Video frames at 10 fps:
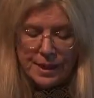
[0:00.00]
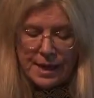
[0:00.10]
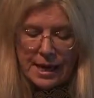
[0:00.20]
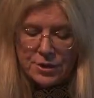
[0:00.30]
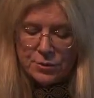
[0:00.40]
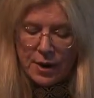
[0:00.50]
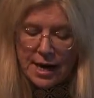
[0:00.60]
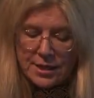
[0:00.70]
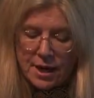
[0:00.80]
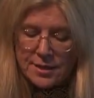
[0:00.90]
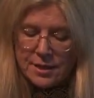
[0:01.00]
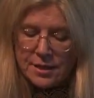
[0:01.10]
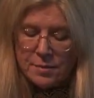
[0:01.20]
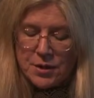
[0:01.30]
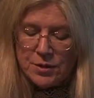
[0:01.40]
and to Raidas
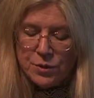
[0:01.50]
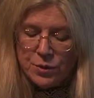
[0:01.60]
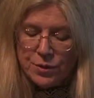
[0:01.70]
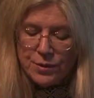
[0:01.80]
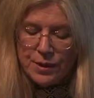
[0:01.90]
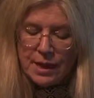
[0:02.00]
as Mira's guru,